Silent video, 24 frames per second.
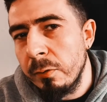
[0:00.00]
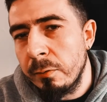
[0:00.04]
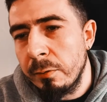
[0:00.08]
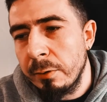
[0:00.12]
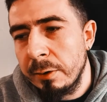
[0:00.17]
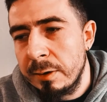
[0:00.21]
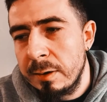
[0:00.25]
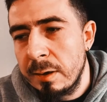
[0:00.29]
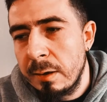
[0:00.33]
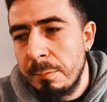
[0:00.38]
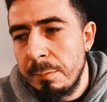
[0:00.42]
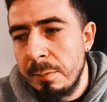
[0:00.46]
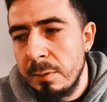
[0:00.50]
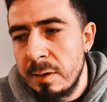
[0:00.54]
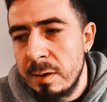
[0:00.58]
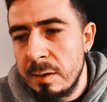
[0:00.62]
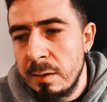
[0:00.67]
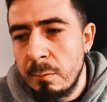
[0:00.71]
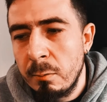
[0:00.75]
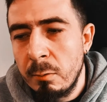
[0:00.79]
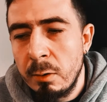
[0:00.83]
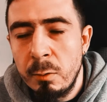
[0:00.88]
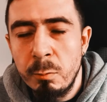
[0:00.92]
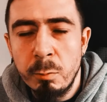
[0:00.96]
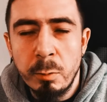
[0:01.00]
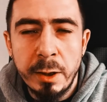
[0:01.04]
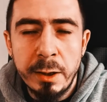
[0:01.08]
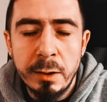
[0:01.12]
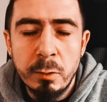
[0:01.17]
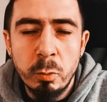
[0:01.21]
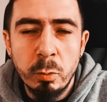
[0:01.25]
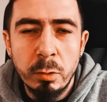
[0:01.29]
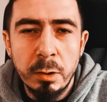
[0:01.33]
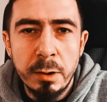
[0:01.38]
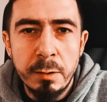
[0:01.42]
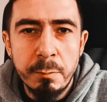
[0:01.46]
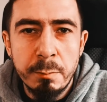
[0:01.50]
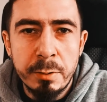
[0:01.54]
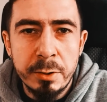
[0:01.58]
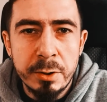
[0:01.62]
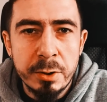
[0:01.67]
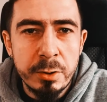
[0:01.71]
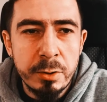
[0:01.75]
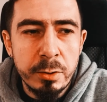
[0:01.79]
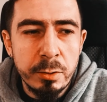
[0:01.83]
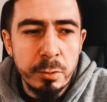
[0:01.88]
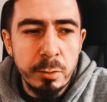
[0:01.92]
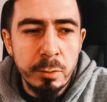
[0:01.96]
For example, someone might want to
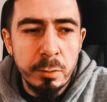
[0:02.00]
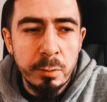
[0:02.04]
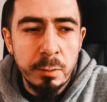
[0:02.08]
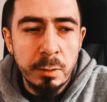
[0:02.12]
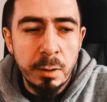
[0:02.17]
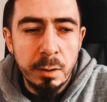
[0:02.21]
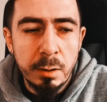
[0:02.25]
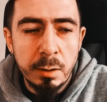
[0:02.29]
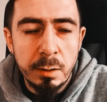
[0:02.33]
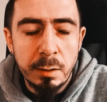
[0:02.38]
pursue